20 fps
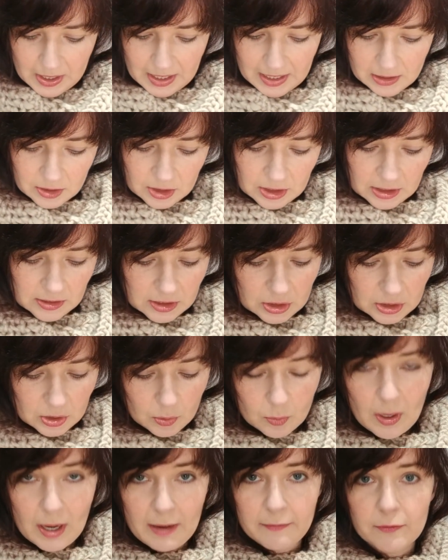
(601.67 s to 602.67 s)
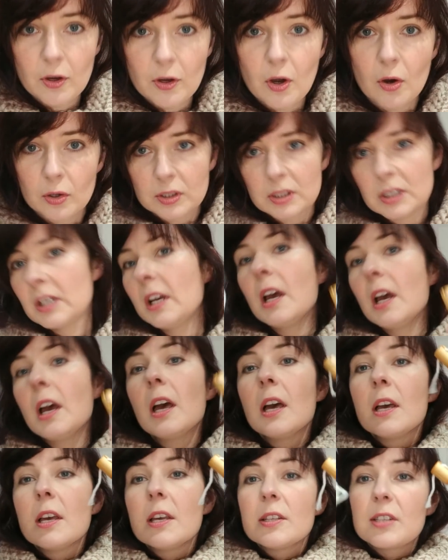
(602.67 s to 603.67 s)
per inches you have got.
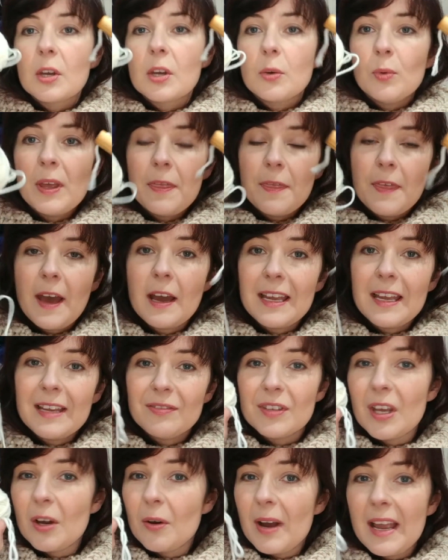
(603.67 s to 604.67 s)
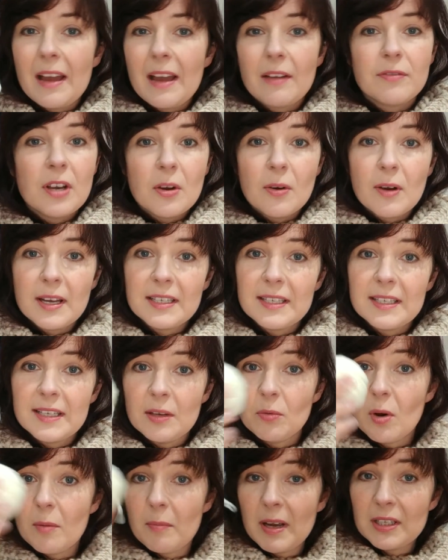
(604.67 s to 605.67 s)
So with that, even though I have no
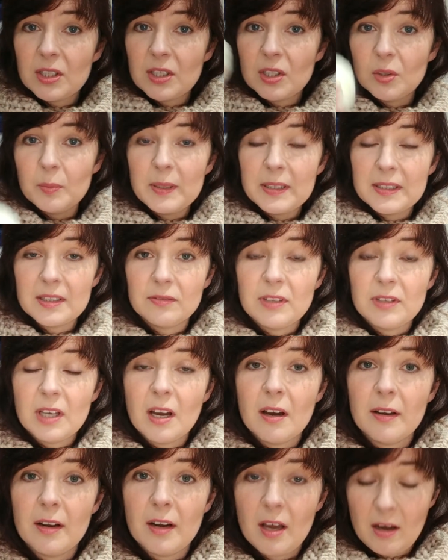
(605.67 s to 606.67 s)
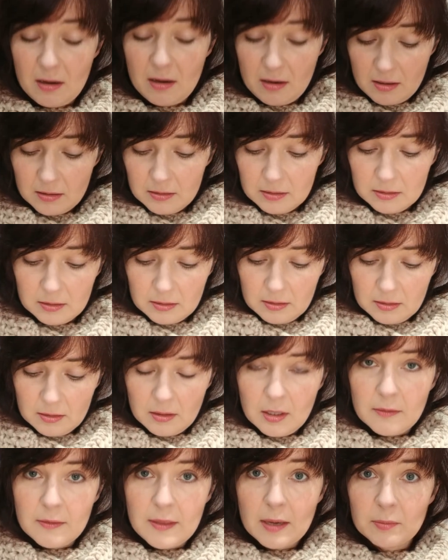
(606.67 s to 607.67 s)
idea what my 2 bits of yarn are
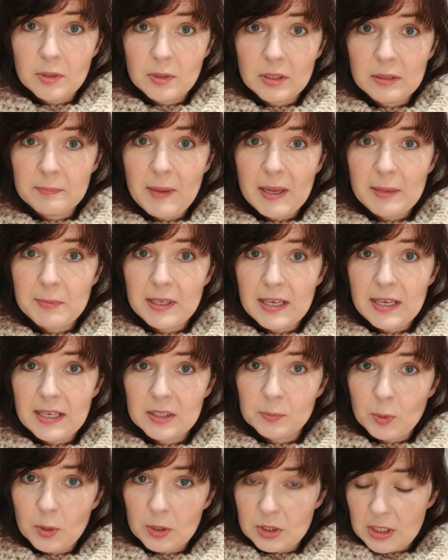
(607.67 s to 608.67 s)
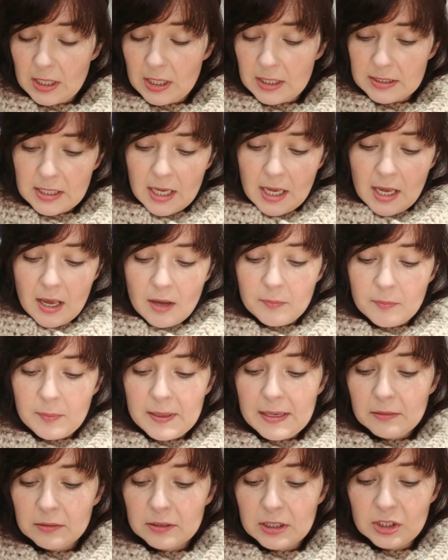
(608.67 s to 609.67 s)
that I'm going to make my next project, I've
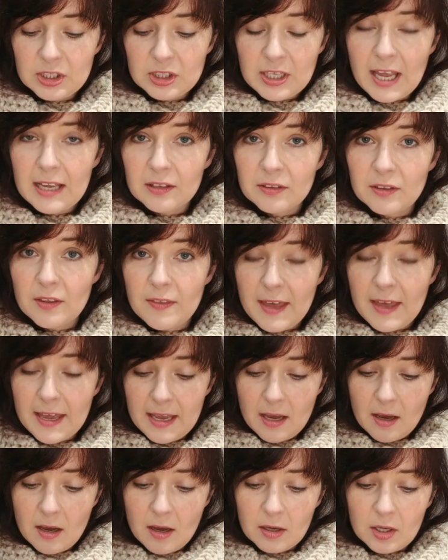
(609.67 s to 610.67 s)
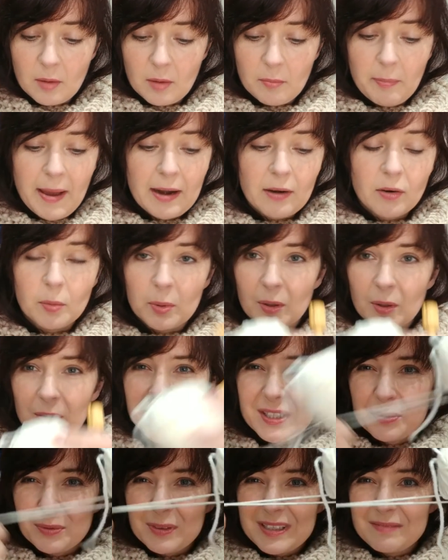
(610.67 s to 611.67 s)
been able to check that they are comparable.
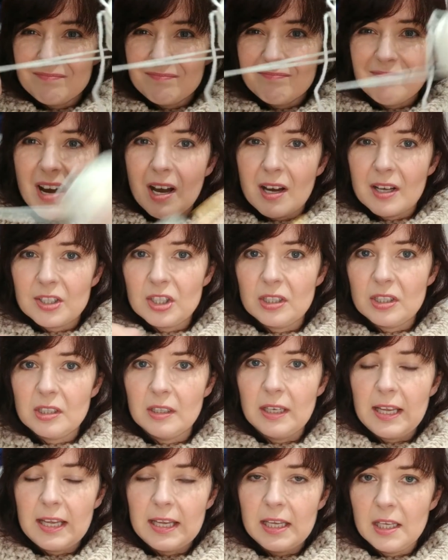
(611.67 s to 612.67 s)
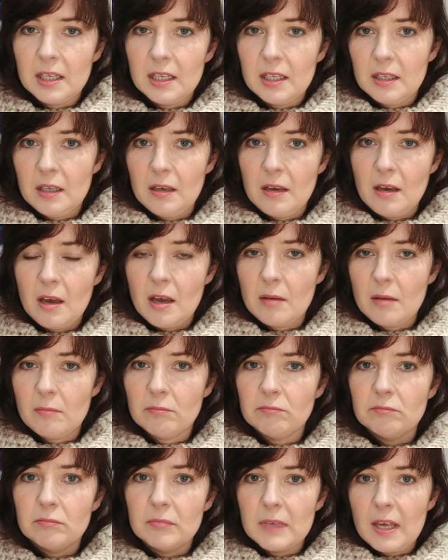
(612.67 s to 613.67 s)
This one is marginally
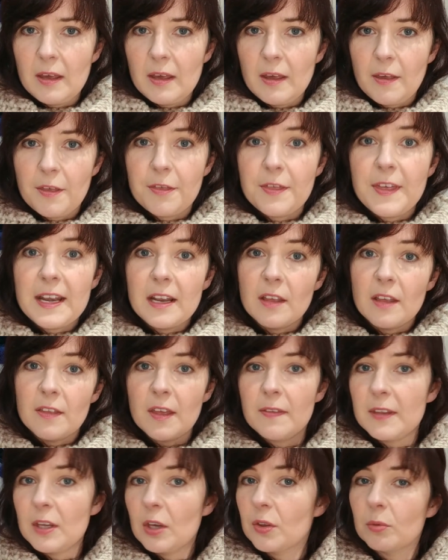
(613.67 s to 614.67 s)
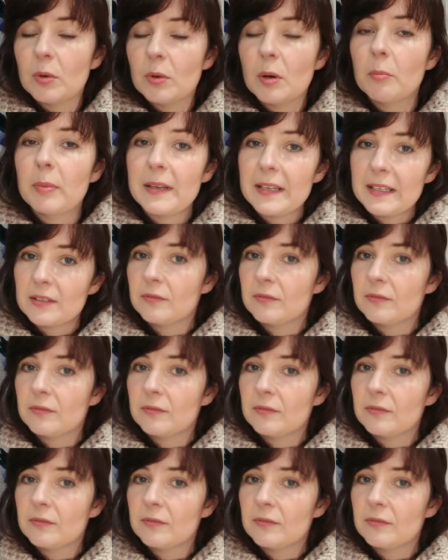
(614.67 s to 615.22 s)
thinner than the other one, but